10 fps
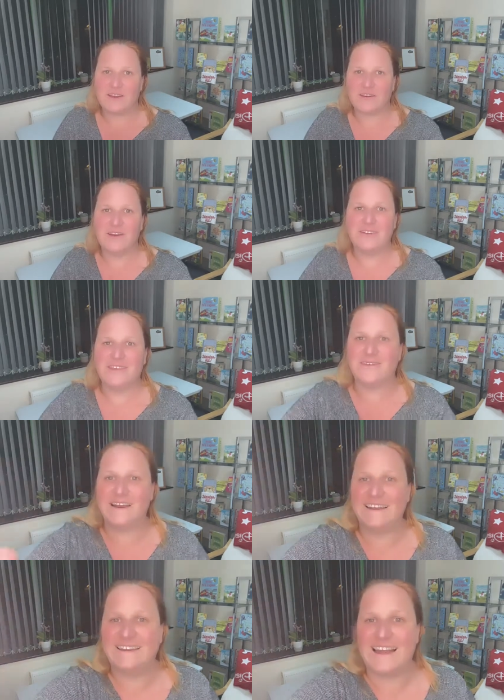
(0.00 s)
with the
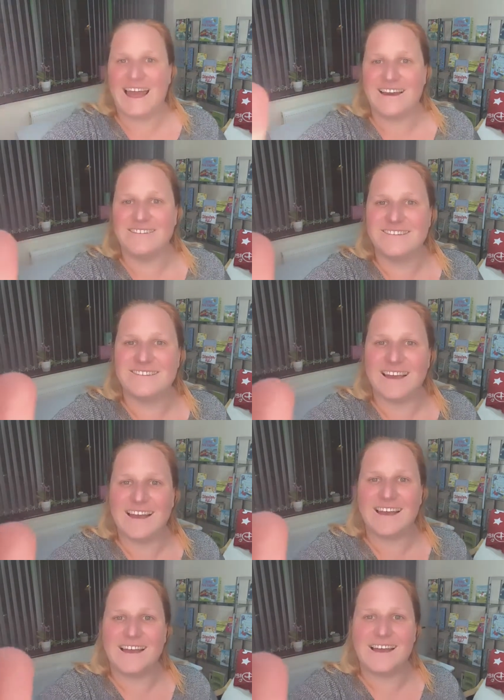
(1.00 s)
weird clouds.
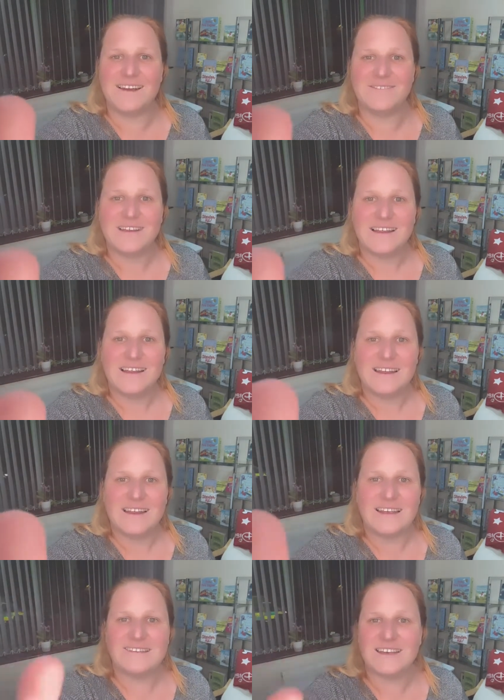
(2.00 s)
Um,
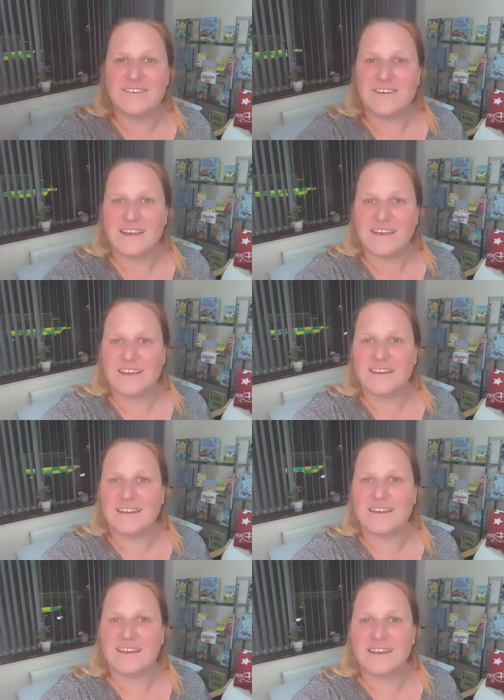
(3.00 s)
let's see if I
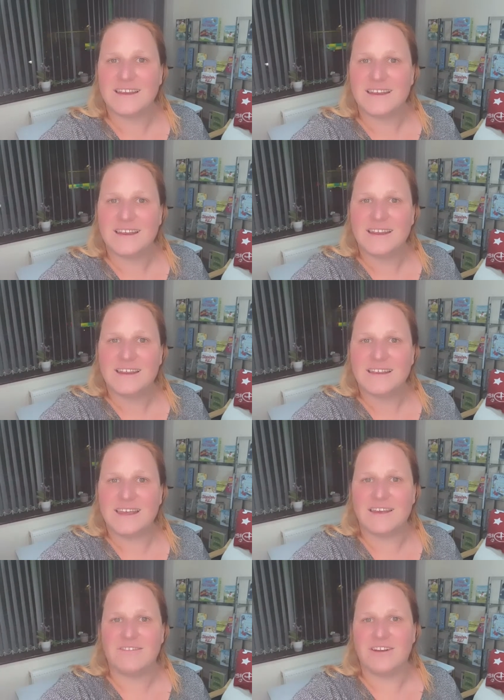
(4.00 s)
can
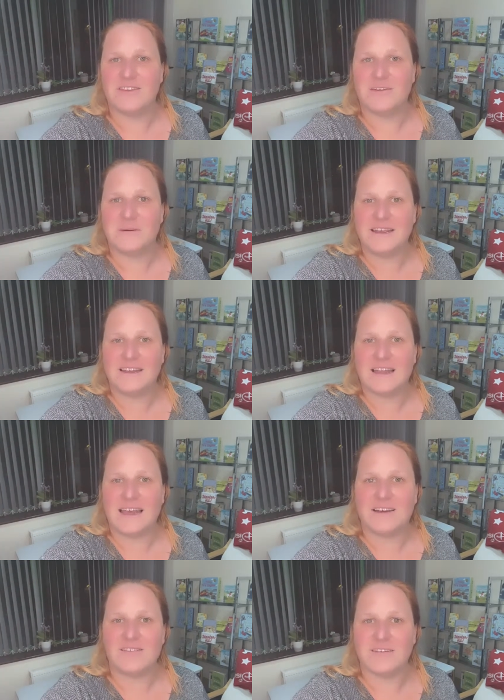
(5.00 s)
get rid of the weird
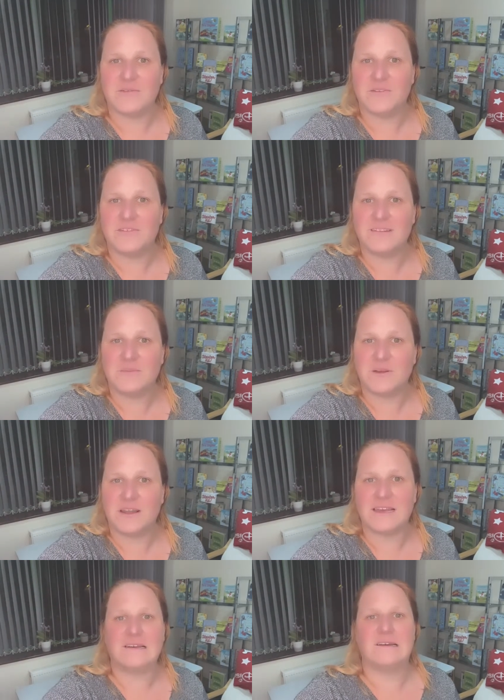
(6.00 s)
clouds. I've wanted to put
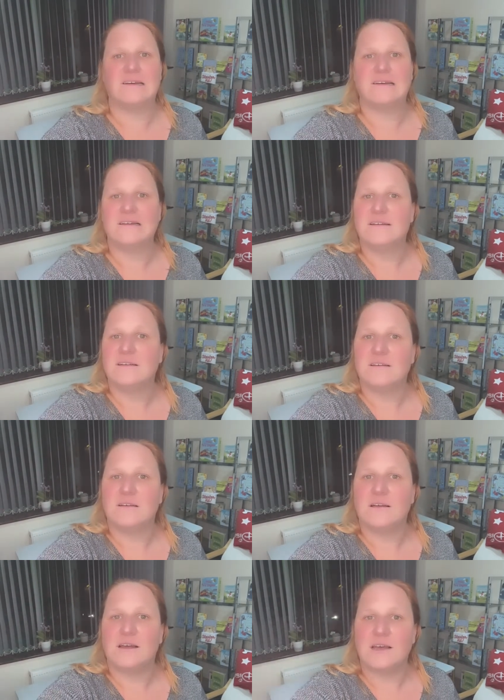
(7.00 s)
like a,
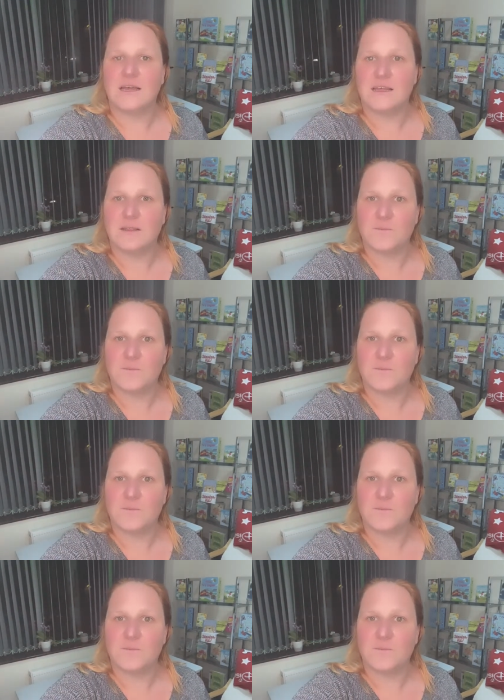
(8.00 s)
uh,